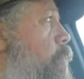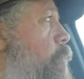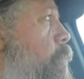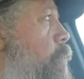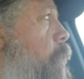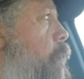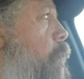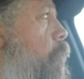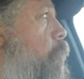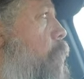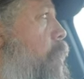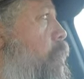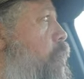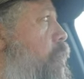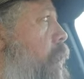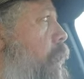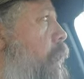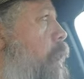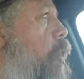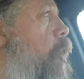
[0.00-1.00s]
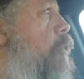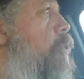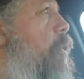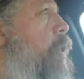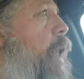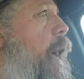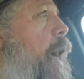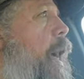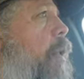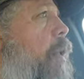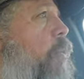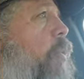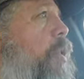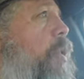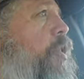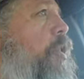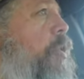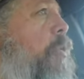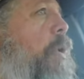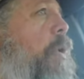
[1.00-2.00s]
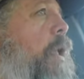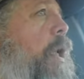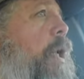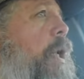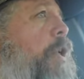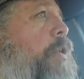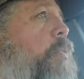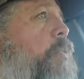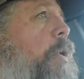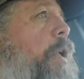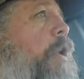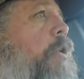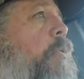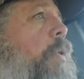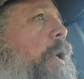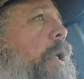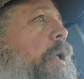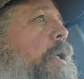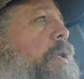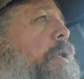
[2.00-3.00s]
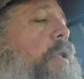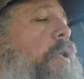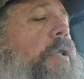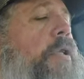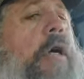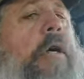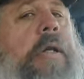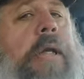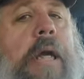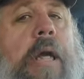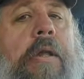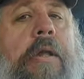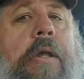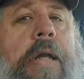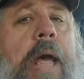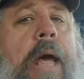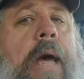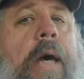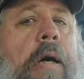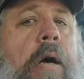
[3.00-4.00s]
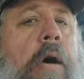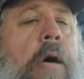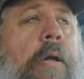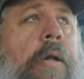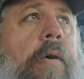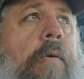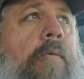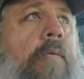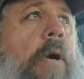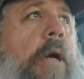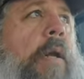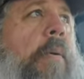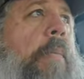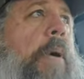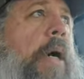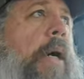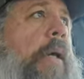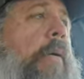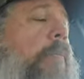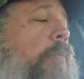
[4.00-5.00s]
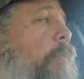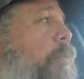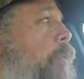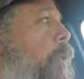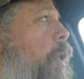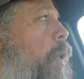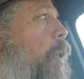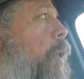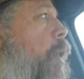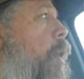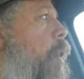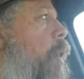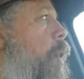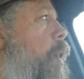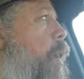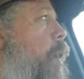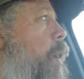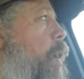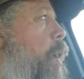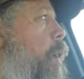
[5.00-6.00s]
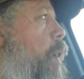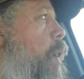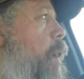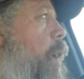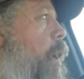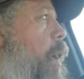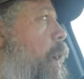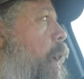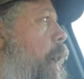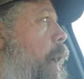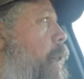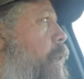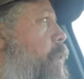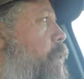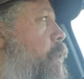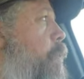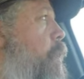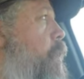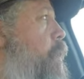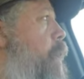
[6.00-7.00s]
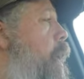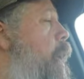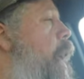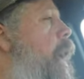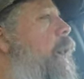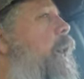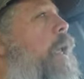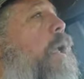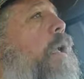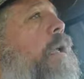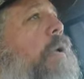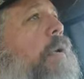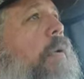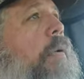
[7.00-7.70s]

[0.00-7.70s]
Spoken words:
know, once you get over that, once you realize what your weaknesses are. The other day I called a friend of mine and I asked him, I said, "Hey,